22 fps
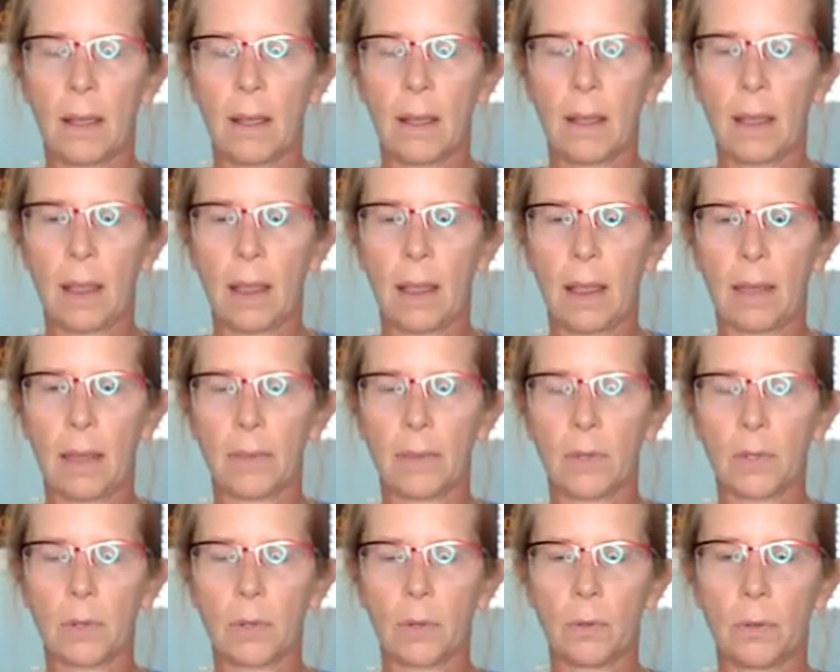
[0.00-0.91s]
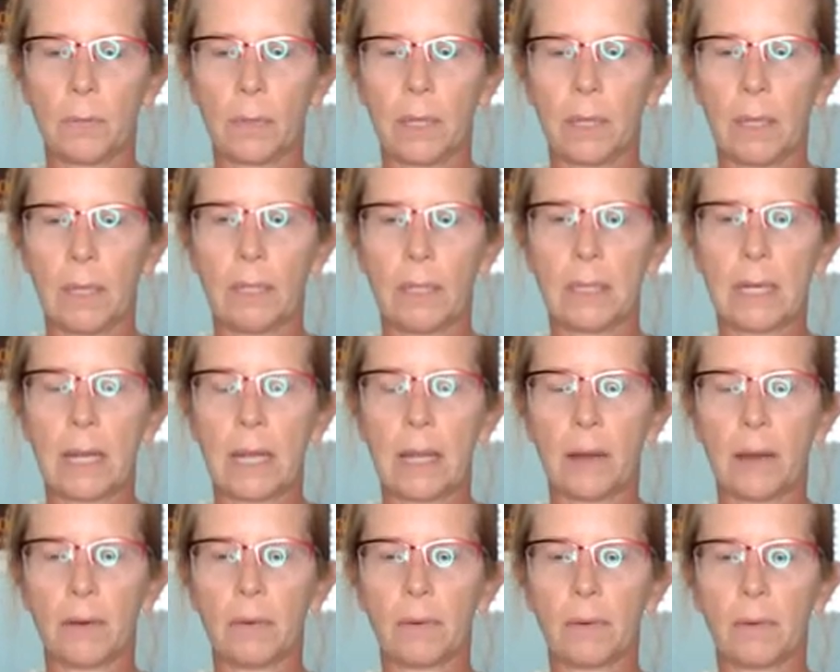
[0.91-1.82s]
and the shoulder blades
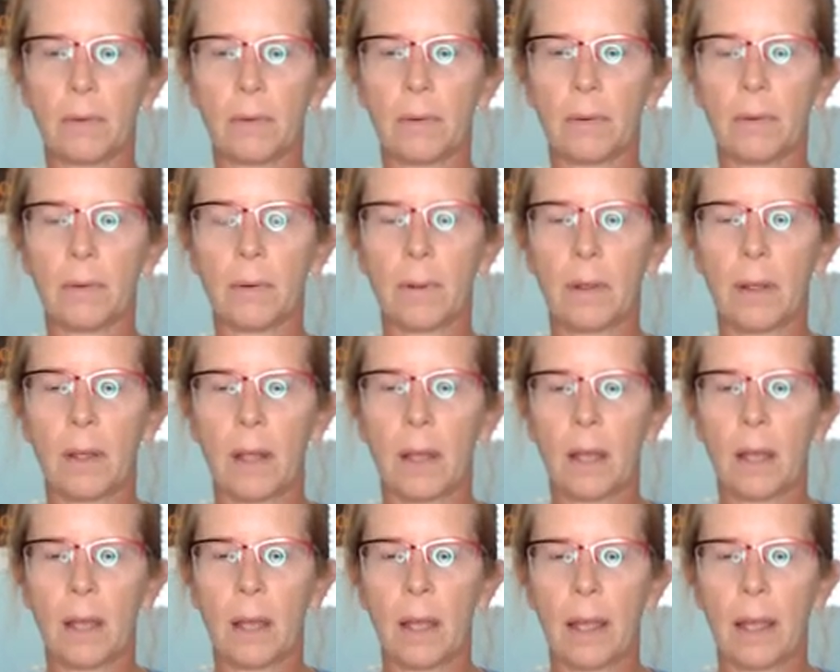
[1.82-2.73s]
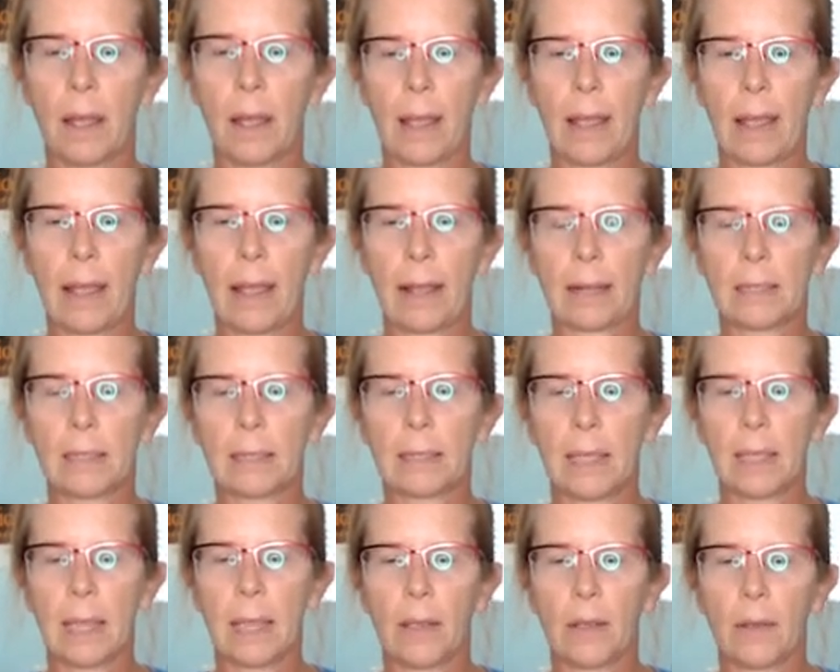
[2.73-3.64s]
down.
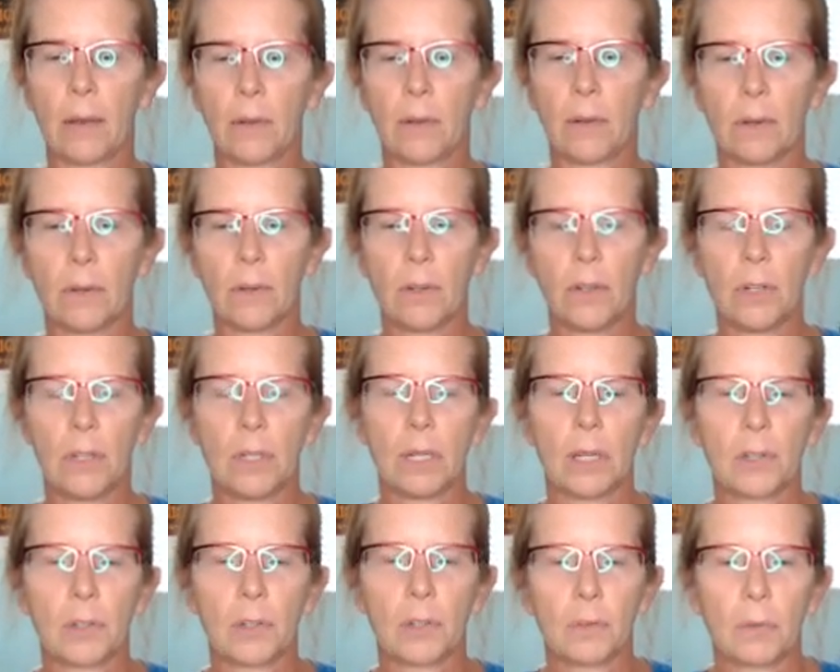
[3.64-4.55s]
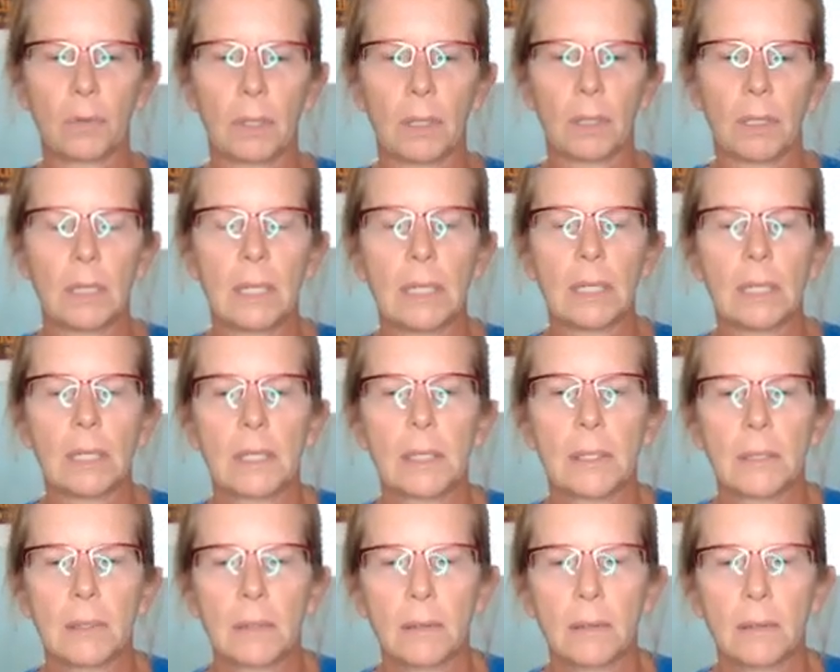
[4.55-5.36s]
Exhale, gentle release.